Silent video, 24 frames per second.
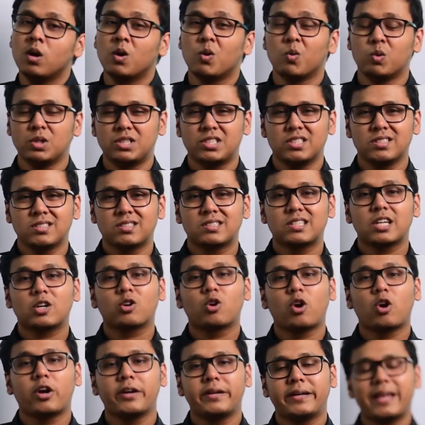which is the
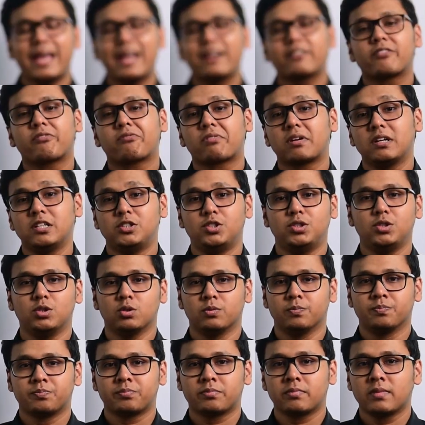contact
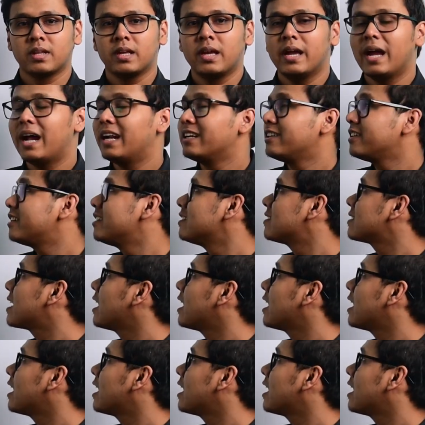ratio, and it is